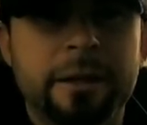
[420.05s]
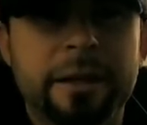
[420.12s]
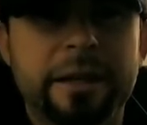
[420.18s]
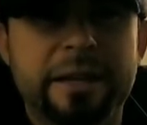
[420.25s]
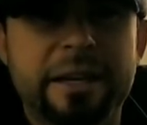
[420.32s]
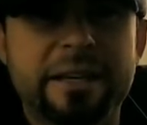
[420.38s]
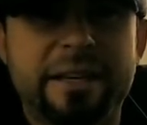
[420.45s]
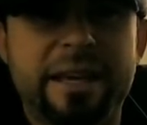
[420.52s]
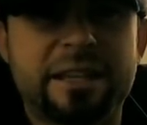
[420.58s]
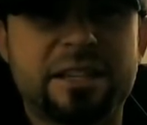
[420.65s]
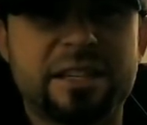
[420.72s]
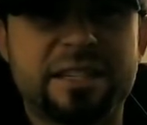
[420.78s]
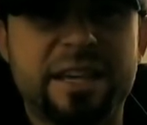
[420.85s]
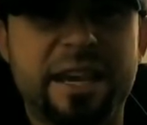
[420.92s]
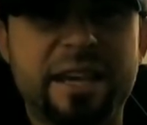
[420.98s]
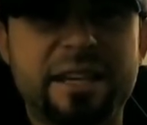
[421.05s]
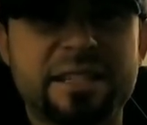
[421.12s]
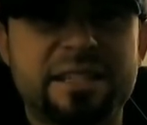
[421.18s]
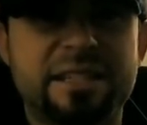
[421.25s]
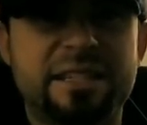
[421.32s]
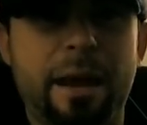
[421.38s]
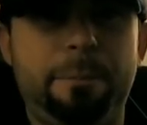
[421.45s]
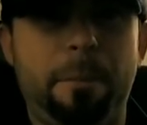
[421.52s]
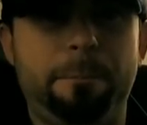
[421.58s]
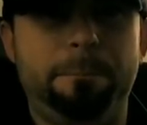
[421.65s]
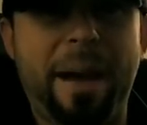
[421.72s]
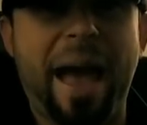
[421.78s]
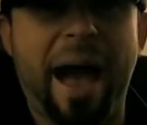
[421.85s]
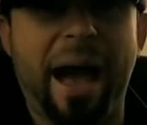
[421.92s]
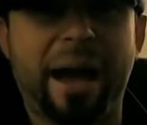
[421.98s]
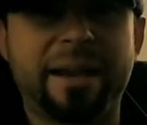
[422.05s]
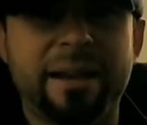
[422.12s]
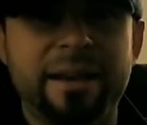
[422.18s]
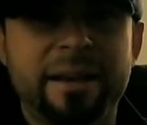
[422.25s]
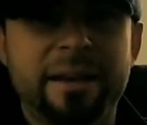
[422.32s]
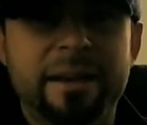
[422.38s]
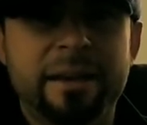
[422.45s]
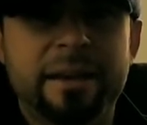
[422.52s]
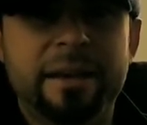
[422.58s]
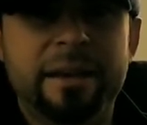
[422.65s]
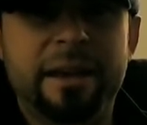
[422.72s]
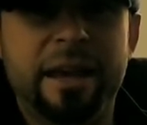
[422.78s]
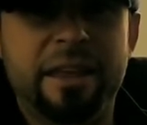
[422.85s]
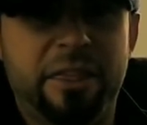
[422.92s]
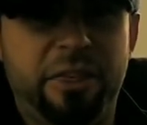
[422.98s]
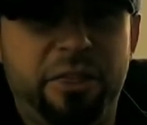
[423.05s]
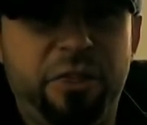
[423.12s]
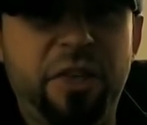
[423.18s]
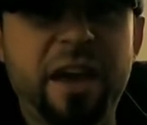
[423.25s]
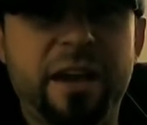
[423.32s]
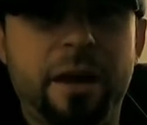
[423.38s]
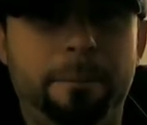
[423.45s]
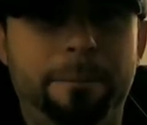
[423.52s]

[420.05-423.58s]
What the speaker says: He didn't get to take a step back and think